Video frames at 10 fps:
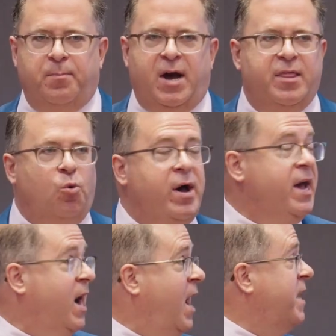By the way,
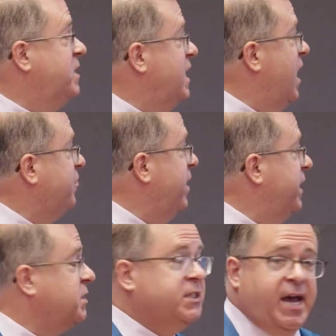I doubt that
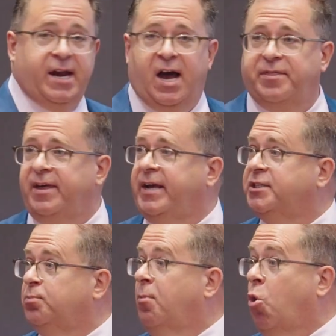stat. I think
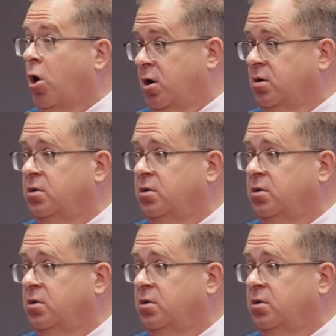it's more.